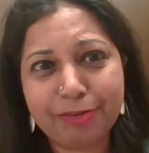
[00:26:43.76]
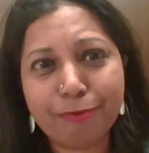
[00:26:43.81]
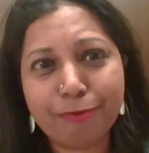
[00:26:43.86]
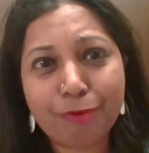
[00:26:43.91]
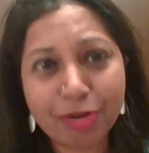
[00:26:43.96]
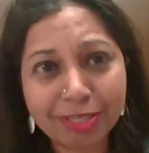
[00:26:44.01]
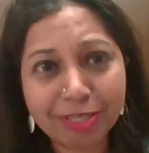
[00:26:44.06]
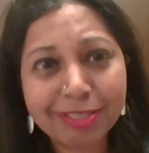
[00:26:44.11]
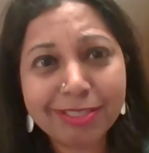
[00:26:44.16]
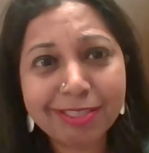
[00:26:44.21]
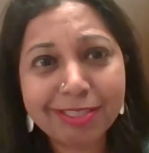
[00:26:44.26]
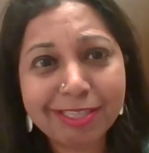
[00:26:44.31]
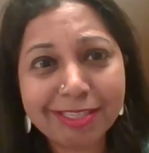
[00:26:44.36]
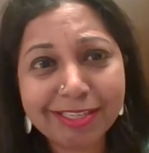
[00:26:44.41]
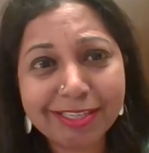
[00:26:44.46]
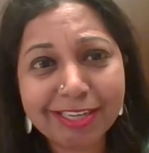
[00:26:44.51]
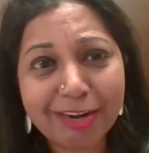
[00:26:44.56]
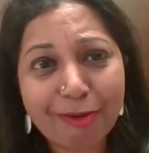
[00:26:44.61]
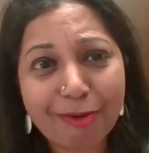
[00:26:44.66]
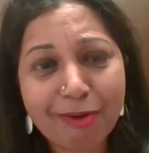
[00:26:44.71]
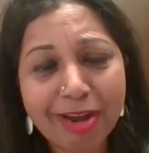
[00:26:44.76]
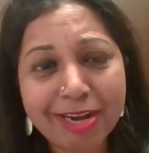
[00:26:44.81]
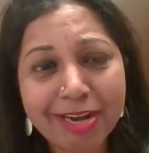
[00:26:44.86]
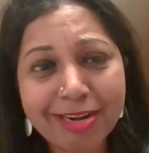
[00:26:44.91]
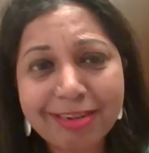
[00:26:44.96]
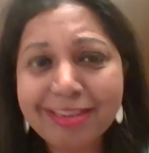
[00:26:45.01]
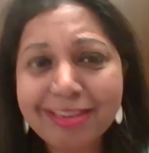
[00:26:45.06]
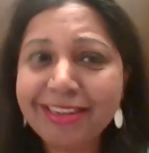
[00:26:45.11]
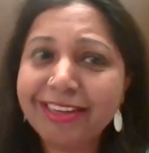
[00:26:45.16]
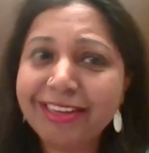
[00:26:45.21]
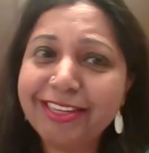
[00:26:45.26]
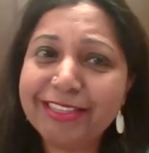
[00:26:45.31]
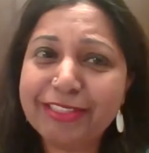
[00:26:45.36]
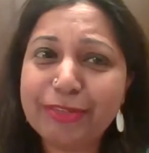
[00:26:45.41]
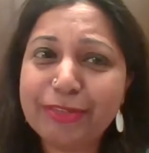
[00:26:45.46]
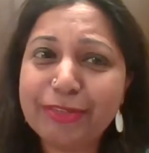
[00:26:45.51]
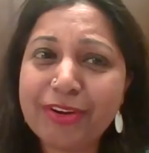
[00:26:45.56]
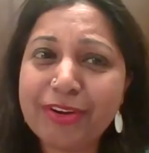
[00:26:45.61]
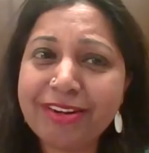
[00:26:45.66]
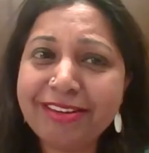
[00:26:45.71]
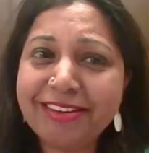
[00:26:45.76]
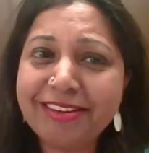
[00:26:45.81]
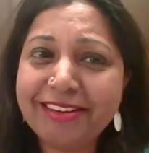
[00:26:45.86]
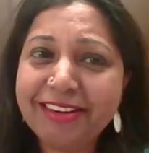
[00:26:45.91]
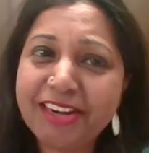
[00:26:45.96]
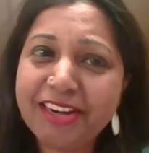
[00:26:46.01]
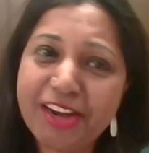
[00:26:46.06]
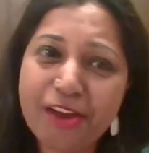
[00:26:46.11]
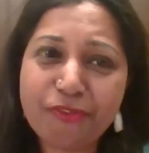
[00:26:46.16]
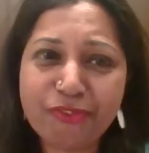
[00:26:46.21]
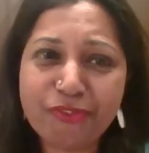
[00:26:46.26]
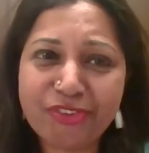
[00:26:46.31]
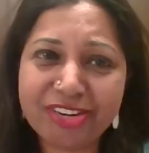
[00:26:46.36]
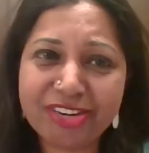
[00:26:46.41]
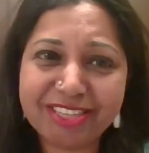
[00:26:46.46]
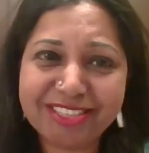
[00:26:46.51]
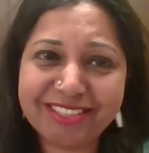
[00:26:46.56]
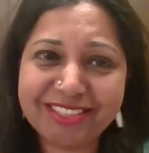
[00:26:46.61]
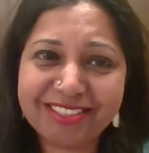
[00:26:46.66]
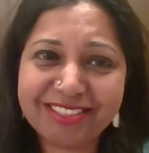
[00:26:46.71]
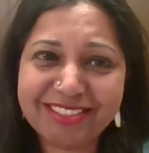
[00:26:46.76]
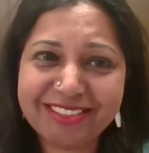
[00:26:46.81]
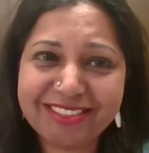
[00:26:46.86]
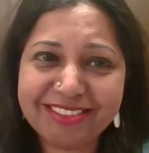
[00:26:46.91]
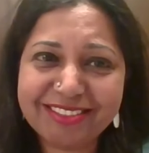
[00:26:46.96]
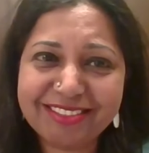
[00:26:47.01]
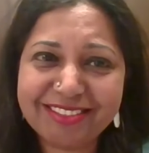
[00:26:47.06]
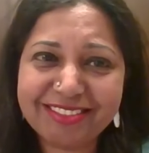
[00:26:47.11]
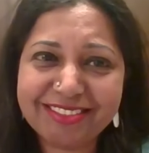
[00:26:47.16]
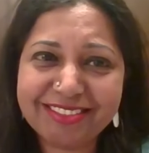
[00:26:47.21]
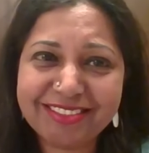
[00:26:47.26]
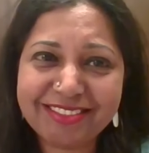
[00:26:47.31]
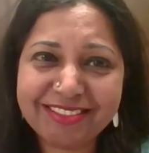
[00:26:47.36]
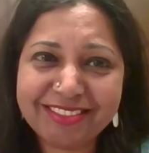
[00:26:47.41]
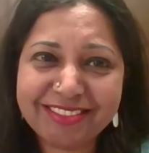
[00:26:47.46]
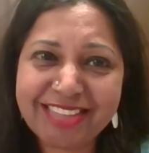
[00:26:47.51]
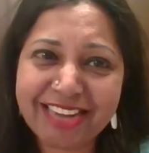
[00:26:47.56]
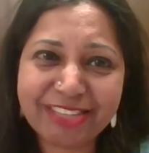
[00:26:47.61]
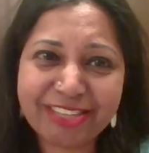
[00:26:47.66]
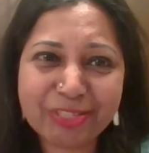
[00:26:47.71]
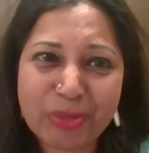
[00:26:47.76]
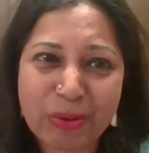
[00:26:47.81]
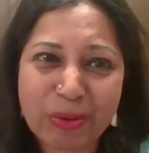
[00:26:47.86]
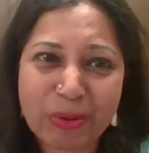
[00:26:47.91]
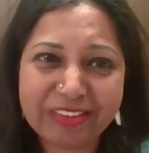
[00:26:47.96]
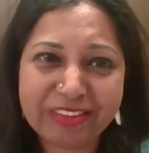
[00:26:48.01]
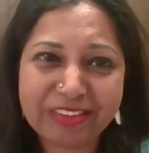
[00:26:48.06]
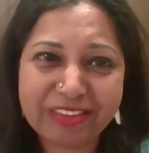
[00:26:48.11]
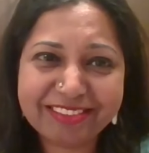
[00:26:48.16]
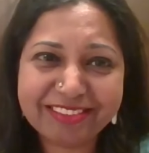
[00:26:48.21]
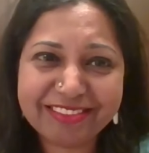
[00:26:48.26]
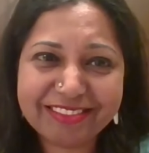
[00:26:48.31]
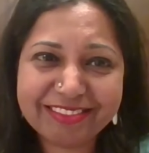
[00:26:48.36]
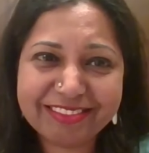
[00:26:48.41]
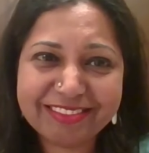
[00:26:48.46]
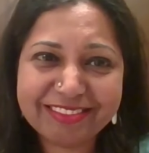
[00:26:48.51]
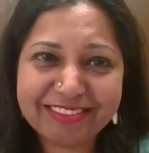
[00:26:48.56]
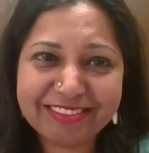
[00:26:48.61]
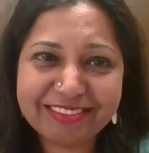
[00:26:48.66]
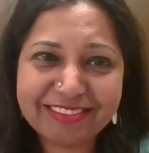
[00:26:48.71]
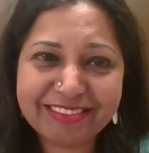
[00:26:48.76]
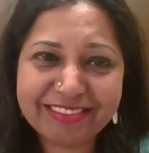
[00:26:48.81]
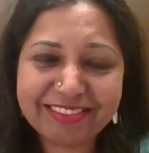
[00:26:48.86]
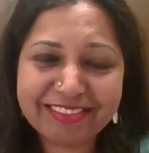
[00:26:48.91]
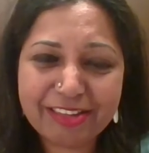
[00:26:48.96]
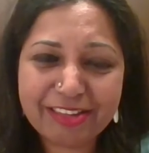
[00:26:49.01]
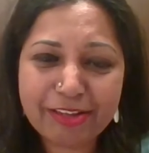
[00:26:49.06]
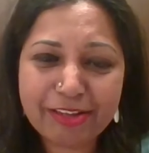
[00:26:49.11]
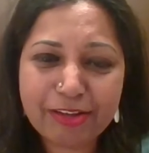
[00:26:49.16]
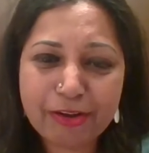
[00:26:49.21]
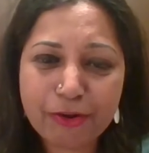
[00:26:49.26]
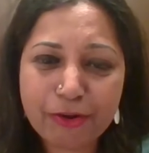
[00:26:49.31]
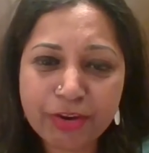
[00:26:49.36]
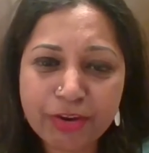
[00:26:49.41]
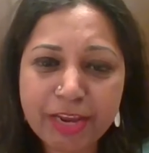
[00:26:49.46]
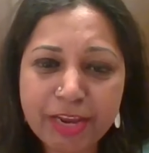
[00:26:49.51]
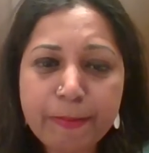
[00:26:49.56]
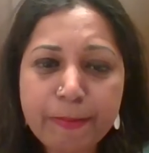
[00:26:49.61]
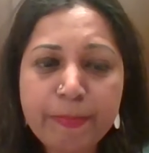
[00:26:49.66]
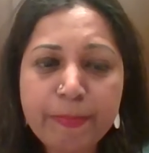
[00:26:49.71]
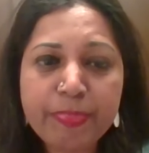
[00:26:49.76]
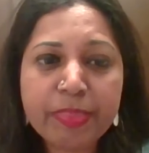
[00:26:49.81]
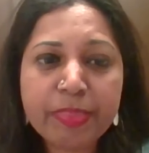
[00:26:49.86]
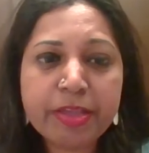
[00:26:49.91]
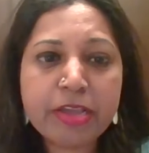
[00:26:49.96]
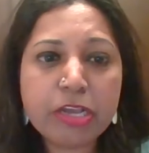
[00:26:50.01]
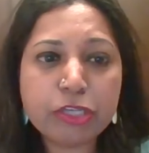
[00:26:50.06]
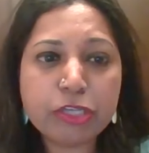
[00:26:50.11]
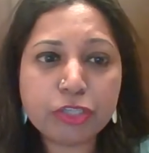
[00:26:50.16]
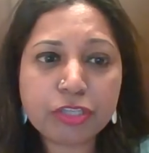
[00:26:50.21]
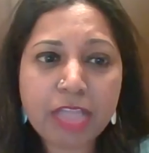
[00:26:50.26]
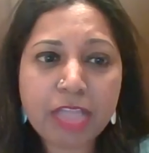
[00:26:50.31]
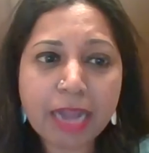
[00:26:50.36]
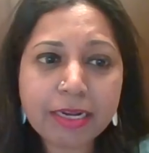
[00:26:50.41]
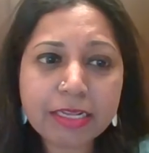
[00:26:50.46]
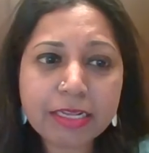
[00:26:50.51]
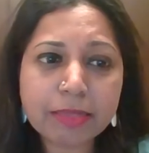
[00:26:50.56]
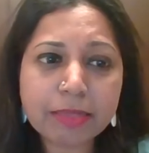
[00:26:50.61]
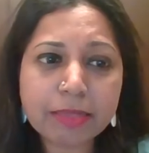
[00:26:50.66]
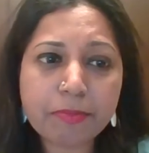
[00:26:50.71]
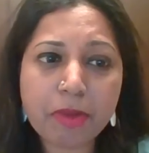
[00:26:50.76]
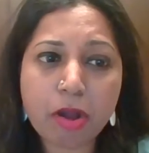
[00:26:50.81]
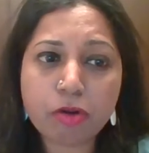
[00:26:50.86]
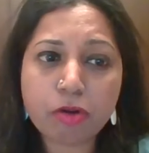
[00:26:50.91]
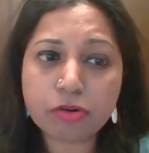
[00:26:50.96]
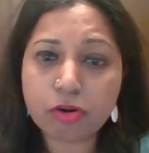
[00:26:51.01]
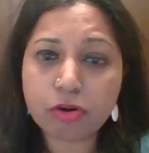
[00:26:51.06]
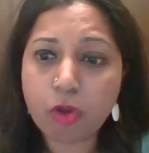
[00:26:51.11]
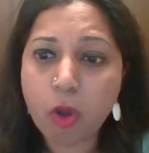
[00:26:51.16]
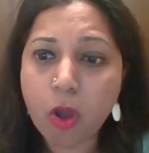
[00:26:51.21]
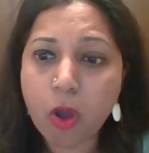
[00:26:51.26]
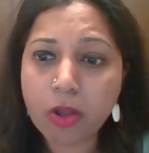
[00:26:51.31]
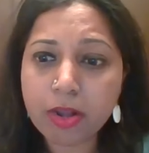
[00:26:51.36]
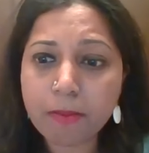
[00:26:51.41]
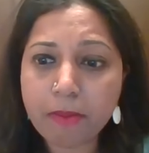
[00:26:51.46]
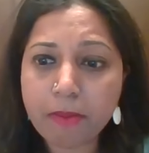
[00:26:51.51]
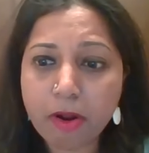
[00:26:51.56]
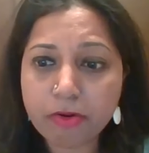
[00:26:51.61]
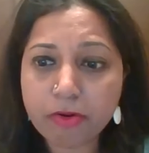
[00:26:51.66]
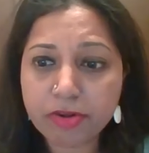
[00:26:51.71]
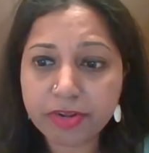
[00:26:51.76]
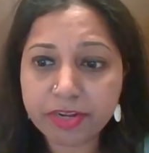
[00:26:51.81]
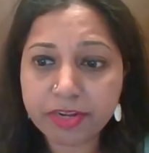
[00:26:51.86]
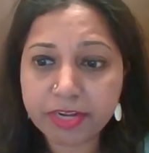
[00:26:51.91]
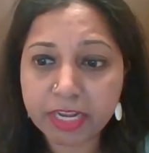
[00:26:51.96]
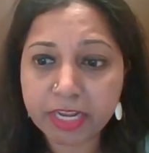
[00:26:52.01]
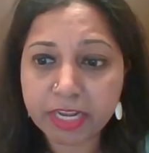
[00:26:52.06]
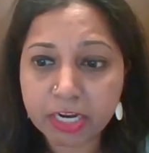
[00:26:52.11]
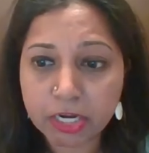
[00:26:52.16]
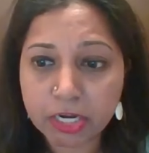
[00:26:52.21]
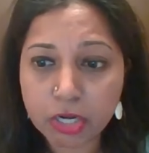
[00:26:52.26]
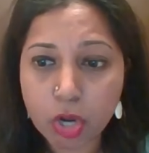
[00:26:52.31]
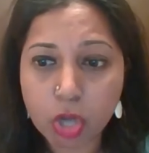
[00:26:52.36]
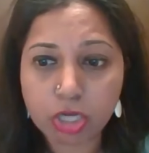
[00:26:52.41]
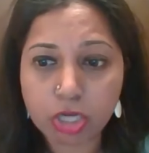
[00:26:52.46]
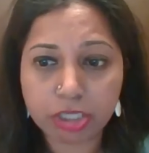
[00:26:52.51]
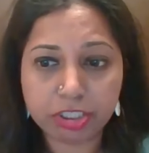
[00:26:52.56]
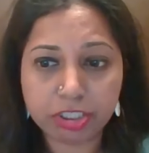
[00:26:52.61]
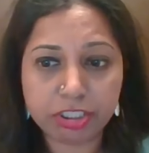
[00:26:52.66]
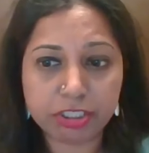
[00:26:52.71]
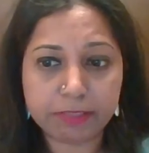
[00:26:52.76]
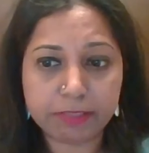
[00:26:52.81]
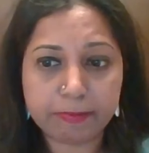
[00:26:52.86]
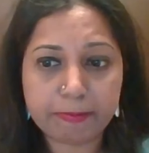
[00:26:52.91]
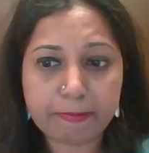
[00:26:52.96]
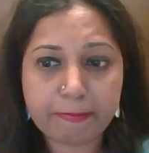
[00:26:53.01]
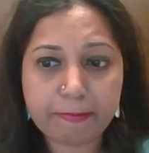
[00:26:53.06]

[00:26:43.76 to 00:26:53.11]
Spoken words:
What is required is your effort. That's all. Okay, so that is about all about technology.